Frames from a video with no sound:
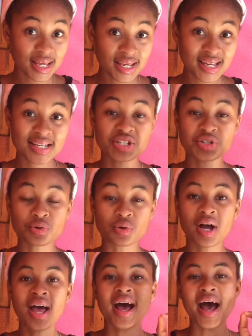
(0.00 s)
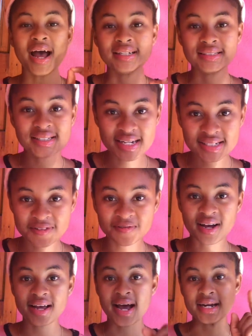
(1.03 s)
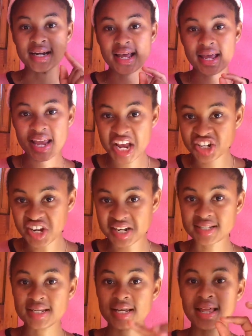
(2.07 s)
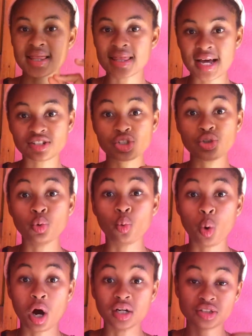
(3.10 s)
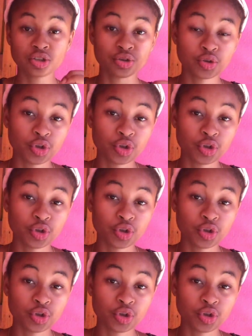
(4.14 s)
is to identify an agency that you want to